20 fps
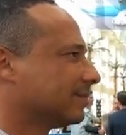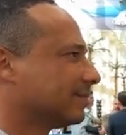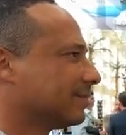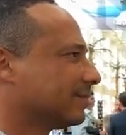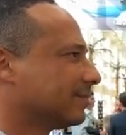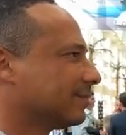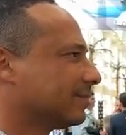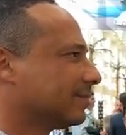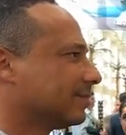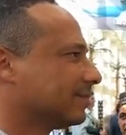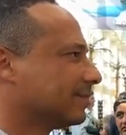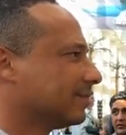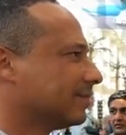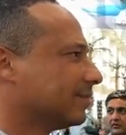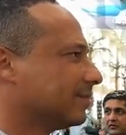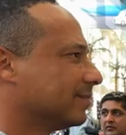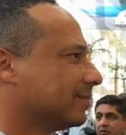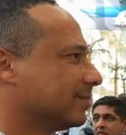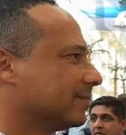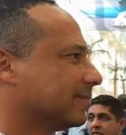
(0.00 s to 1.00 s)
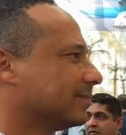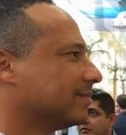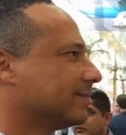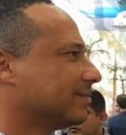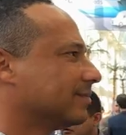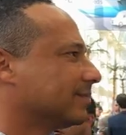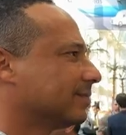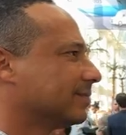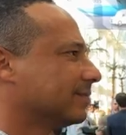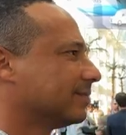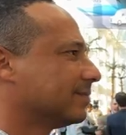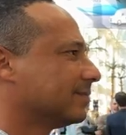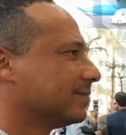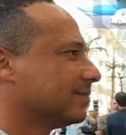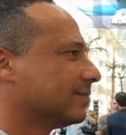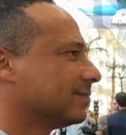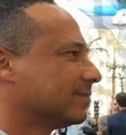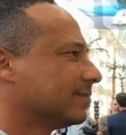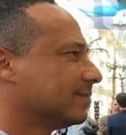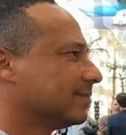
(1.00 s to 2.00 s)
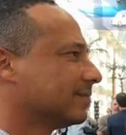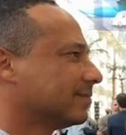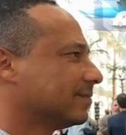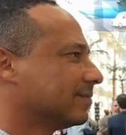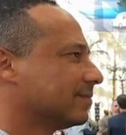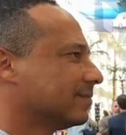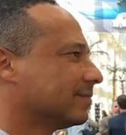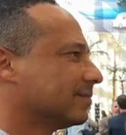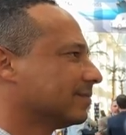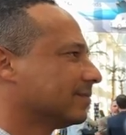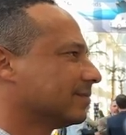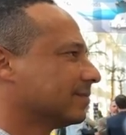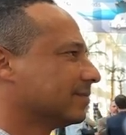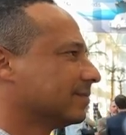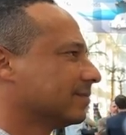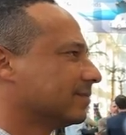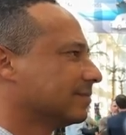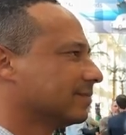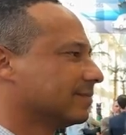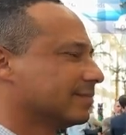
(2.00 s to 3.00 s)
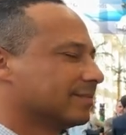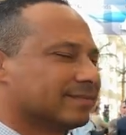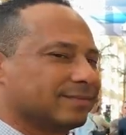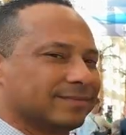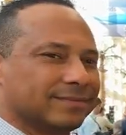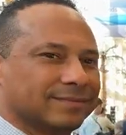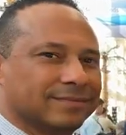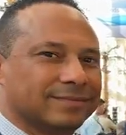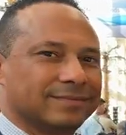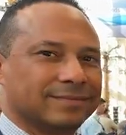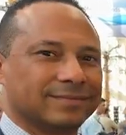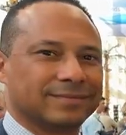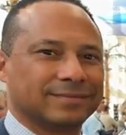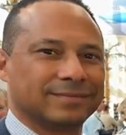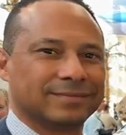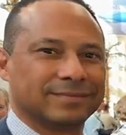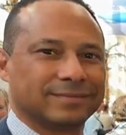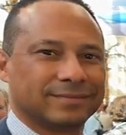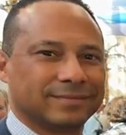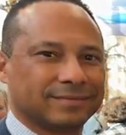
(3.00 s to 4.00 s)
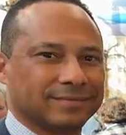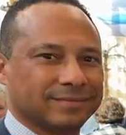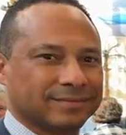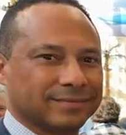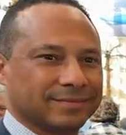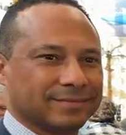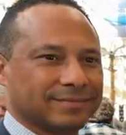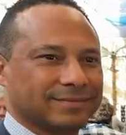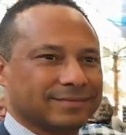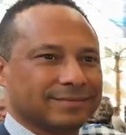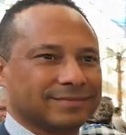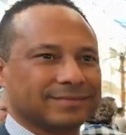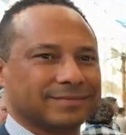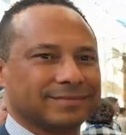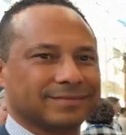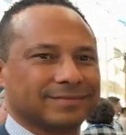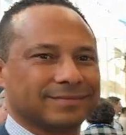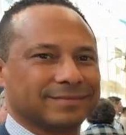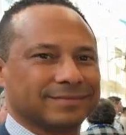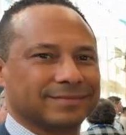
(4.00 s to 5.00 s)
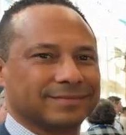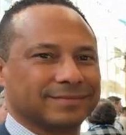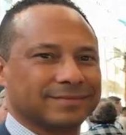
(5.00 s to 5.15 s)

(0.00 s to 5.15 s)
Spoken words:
(not speaking)